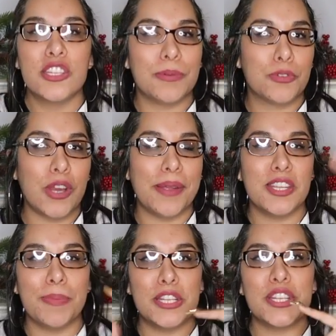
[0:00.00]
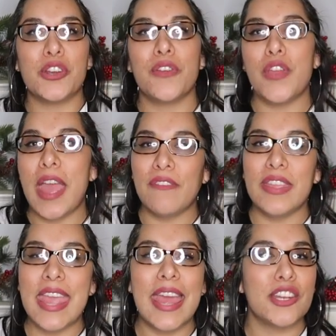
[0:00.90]
Subscribe to my channel if you
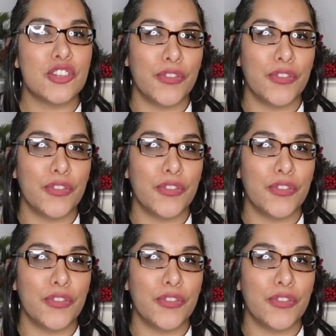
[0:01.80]
haven't yet.